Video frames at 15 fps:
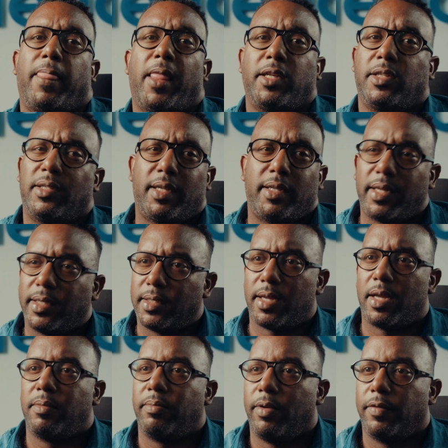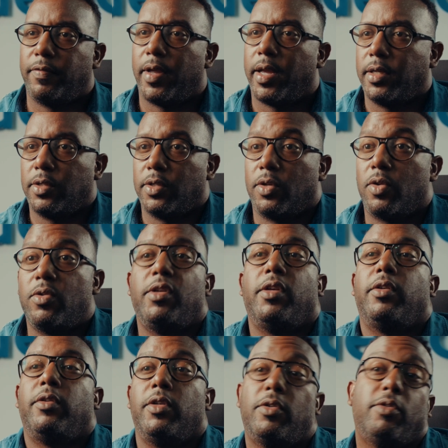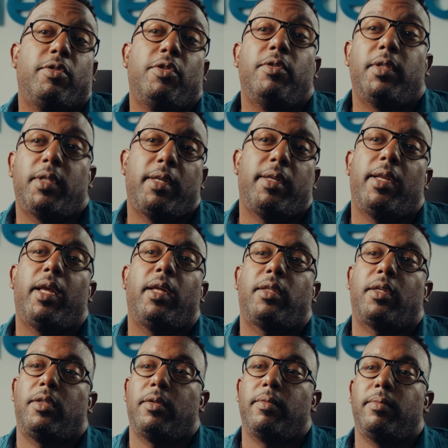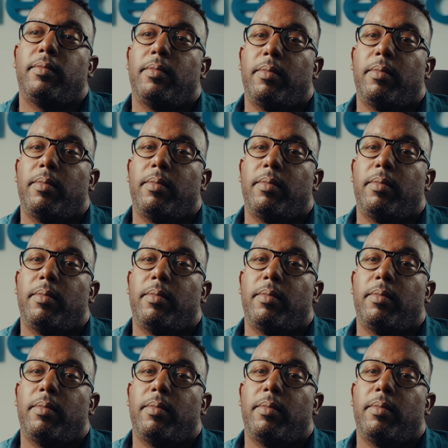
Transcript: Just an example of just how using data to